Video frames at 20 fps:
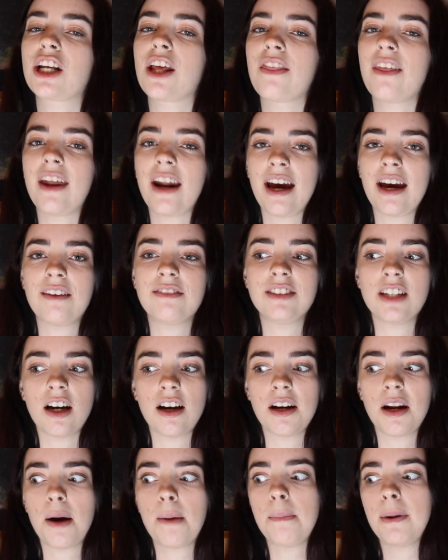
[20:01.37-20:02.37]
that I've
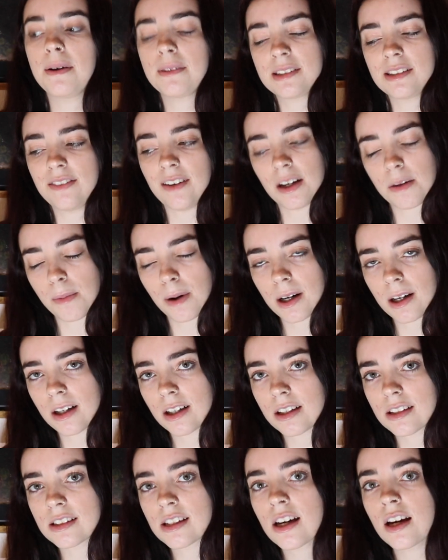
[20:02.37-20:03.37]
done about Savannah
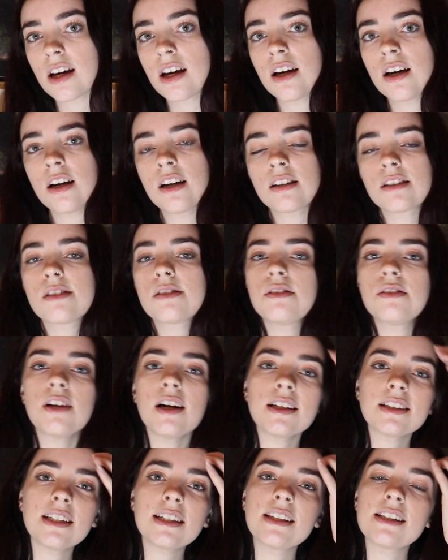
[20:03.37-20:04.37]
monitors. So do
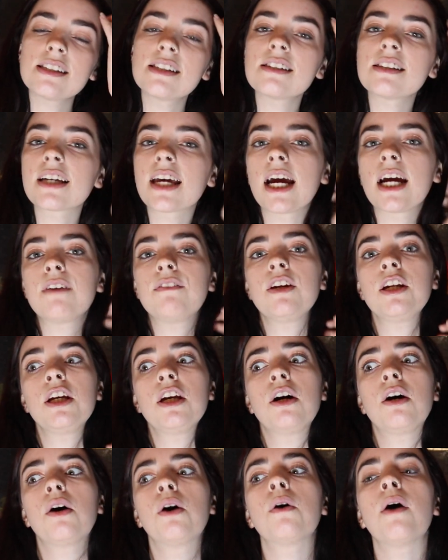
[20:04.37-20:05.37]
not take this as a care
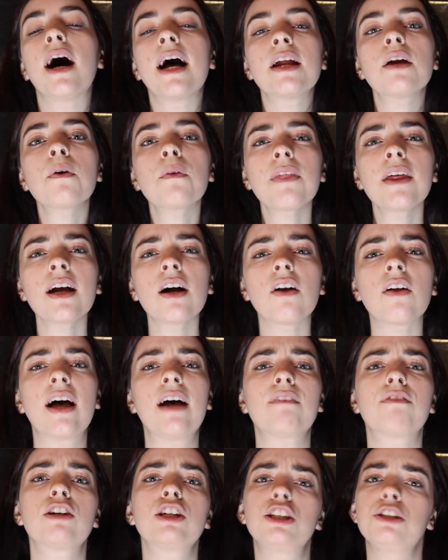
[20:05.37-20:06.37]
video. I don't think I'll
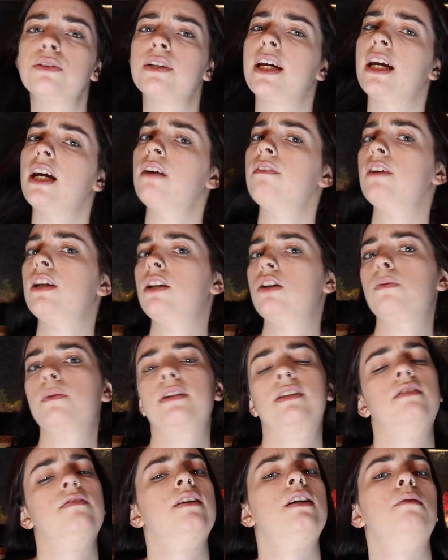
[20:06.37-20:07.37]
ever do a care video
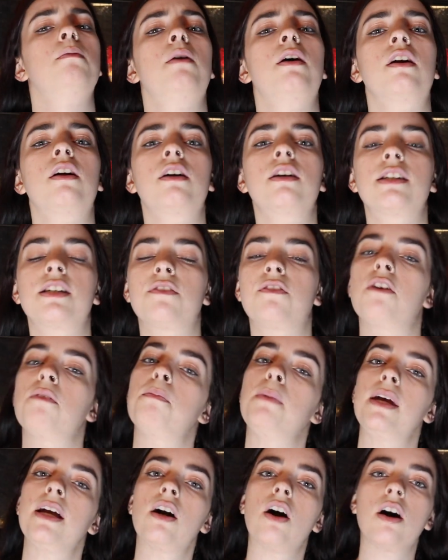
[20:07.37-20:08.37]
about Savannah monitors if I'm
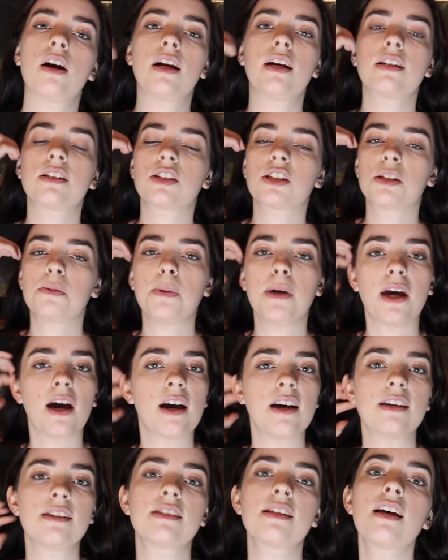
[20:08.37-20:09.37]
being honest, just
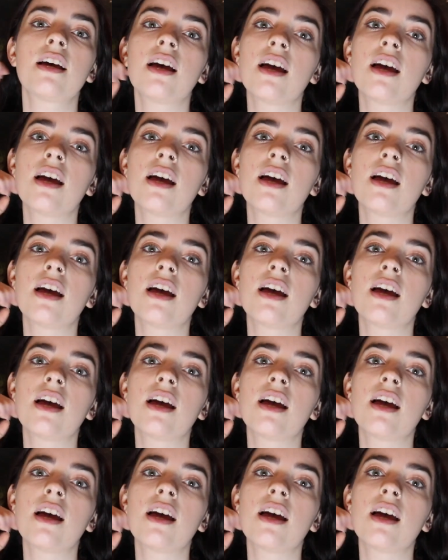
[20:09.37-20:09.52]
because